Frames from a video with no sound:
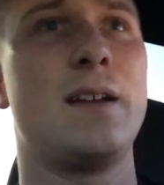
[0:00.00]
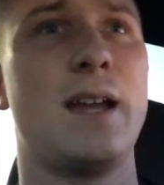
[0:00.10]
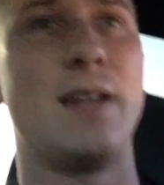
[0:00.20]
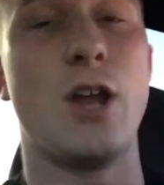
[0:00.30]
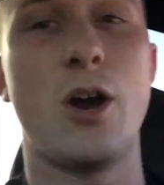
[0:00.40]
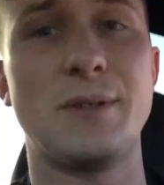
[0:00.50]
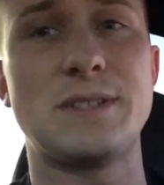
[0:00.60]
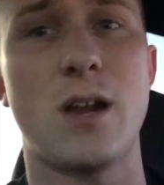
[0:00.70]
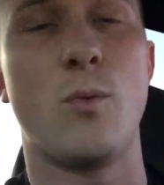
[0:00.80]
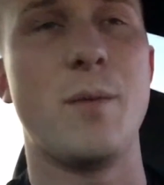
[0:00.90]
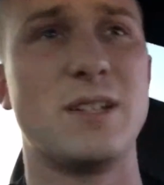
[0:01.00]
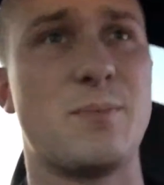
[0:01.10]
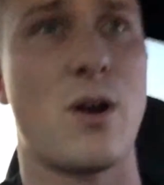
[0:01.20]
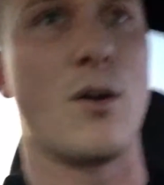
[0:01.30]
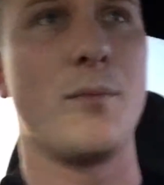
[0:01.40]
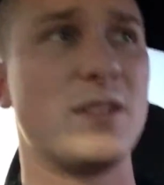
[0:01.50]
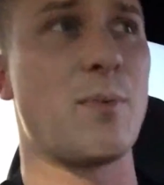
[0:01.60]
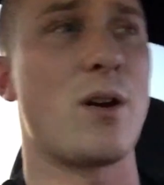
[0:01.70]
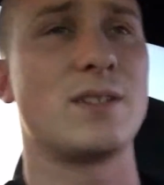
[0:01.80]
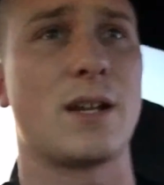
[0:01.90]
and no, it's not a women's bar. A women's
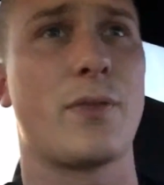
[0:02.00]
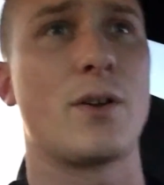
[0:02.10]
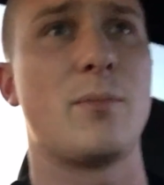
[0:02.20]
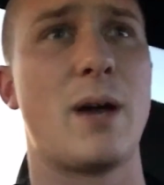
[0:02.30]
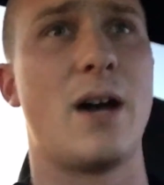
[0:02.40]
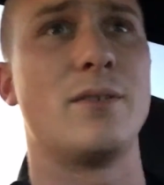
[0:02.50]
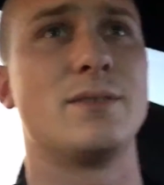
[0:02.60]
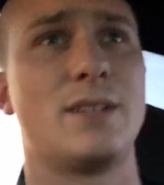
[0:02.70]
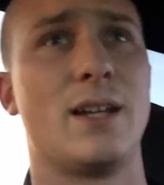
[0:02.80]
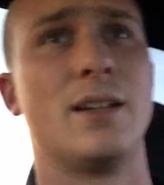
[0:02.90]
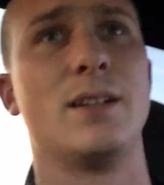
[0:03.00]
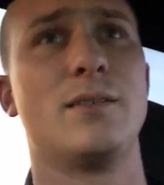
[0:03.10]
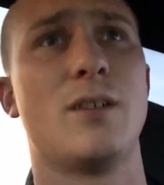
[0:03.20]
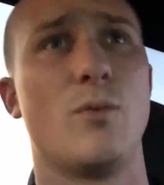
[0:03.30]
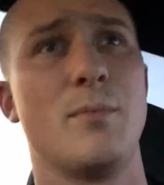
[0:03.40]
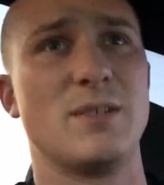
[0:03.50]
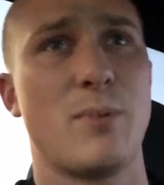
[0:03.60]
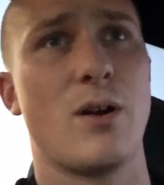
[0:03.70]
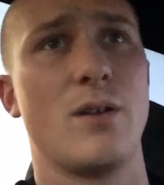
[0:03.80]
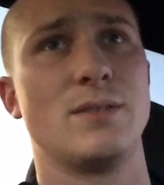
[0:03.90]
bar is like 30 pounds, and a women's
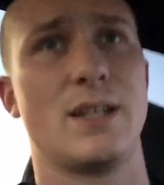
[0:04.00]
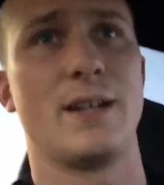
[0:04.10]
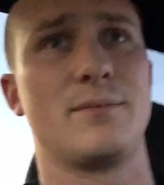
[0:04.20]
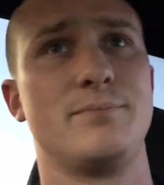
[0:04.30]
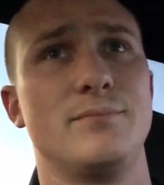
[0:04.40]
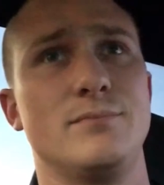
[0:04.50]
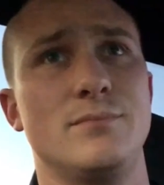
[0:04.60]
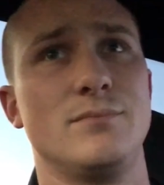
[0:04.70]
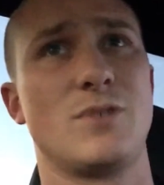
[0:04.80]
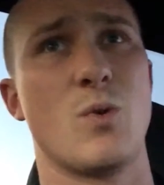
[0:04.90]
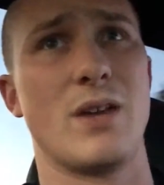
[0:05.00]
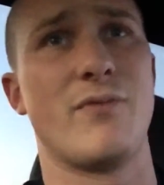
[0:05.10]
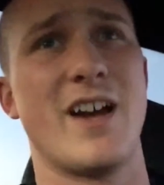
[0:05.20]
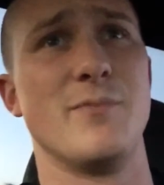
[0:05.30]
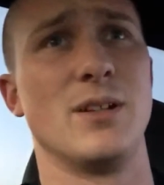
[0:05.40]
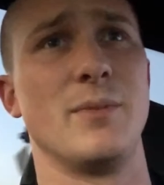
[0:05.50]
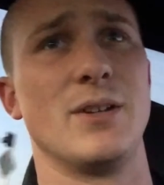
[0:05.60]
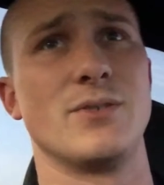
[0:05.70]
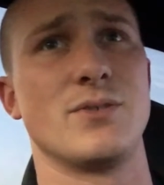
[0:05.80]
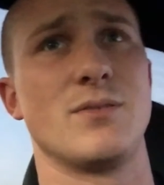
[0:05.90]
bar is like 25
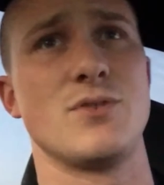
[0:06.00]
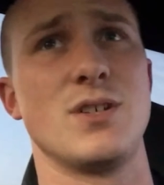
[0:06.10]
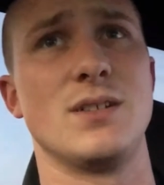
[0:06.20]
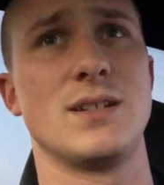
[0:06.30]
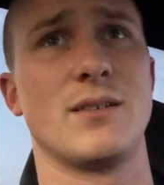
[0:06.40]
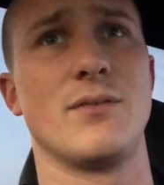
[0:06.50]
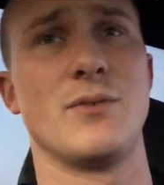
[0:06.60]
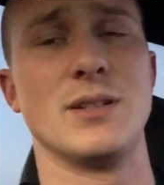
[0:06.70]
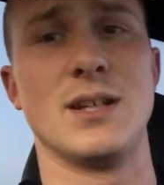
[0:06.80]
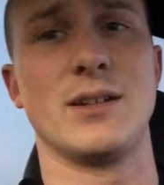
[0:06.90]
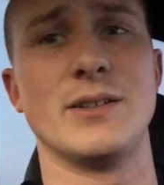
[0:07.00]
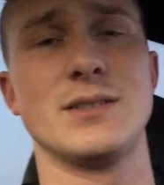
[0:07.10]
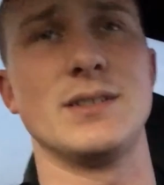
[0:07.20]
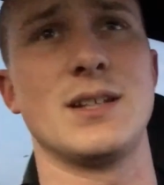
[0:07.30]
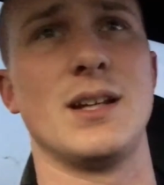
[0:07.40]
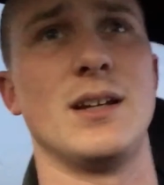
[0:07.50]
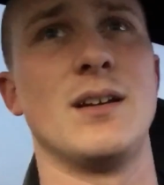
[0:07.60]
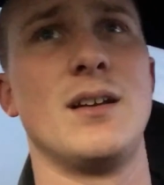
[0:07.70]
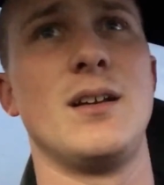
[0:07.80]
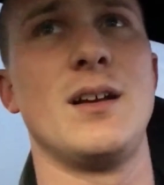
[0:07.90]
millimeters or some shit. It's like ridiculously skinny.
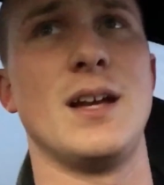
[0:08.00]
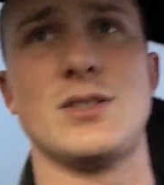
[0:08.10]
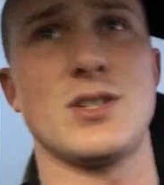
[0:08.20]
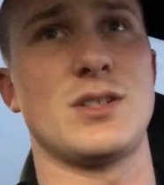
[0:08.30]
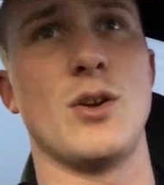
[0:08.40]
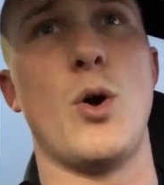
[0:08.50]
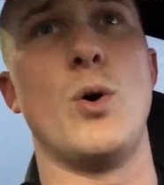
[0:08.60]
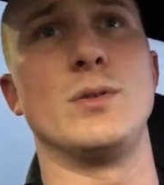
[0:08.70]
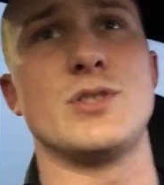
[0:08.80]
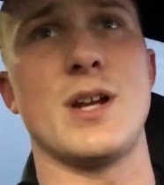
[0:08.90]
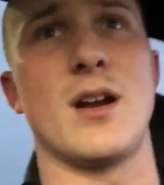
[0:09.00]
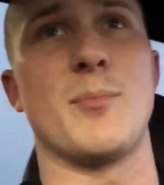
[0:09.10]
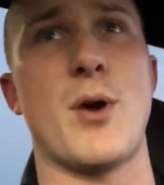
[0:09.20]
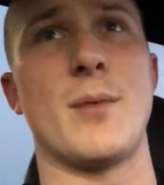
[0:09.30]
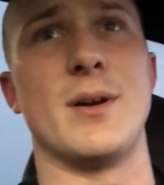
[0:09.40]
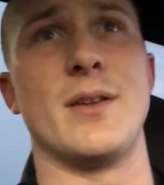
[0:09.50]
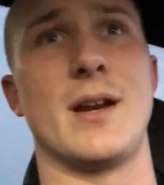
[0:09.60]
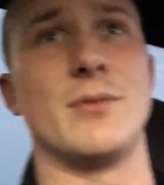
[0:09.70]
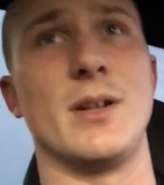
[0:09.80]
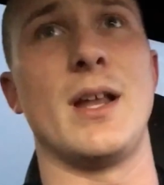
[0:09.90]
It's just an old generic barbell that I
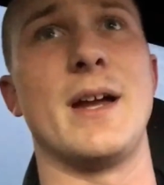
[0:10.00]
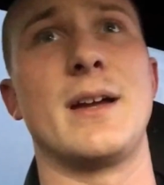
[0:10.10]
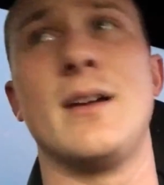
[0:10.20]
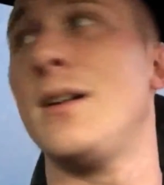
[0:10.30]
really like.